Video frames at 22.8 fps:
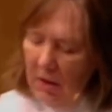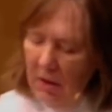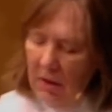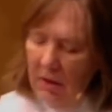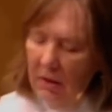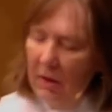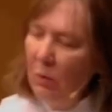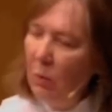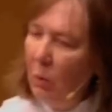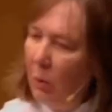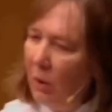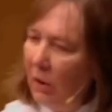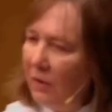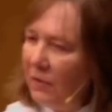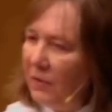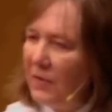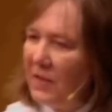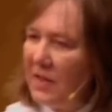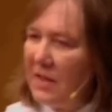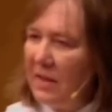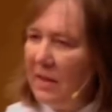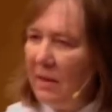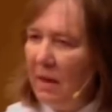The wolf
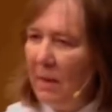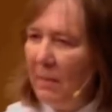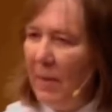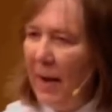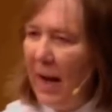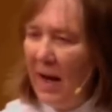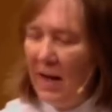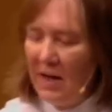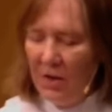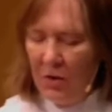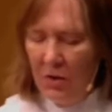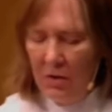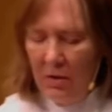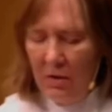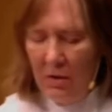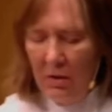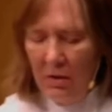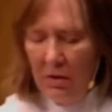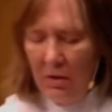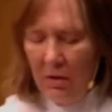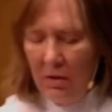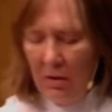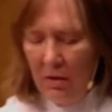is in the
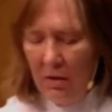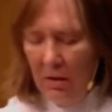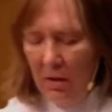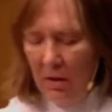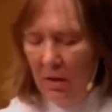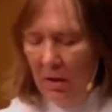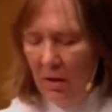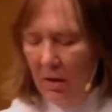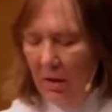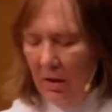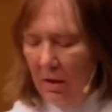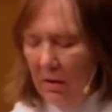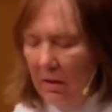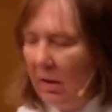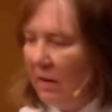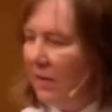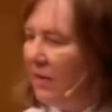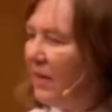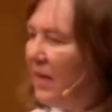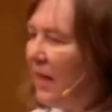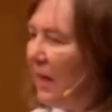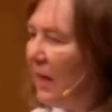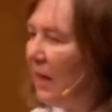pasture, the
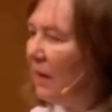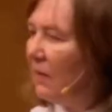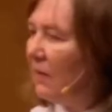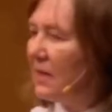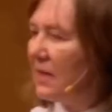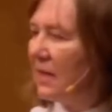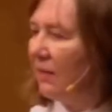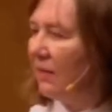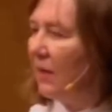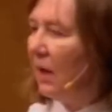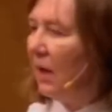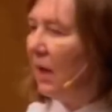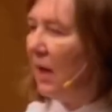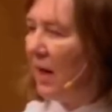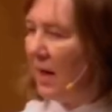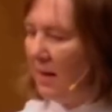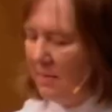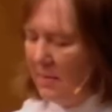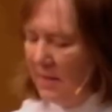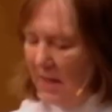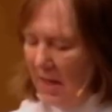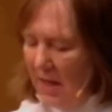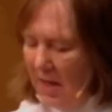thieves have
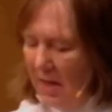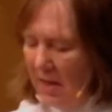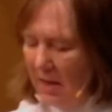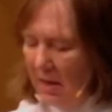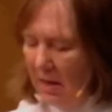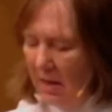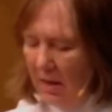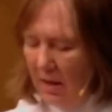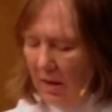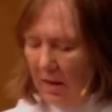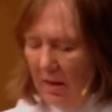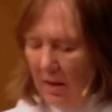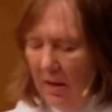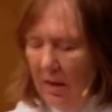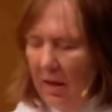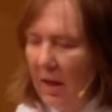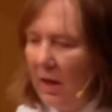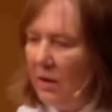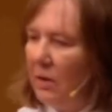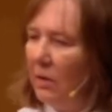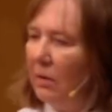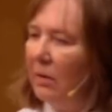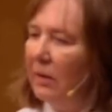climbed in,
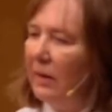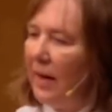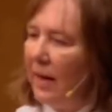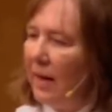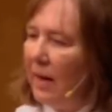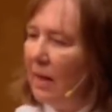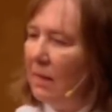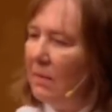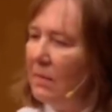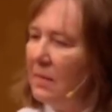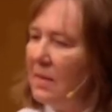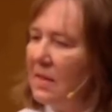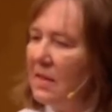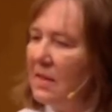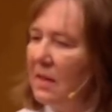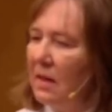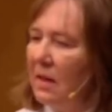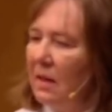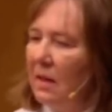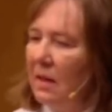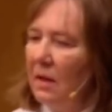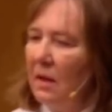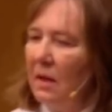and your lambs
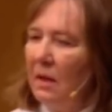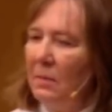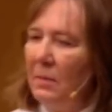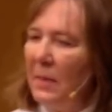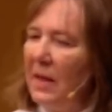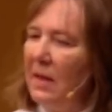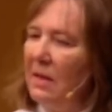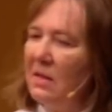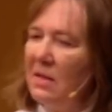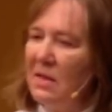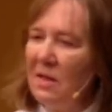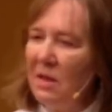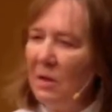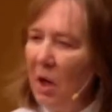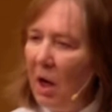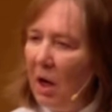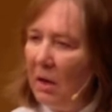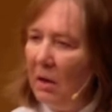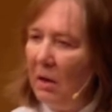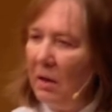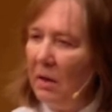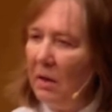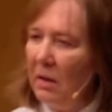are being
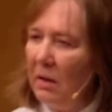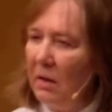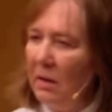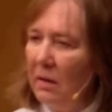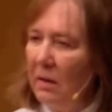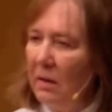slaughtered.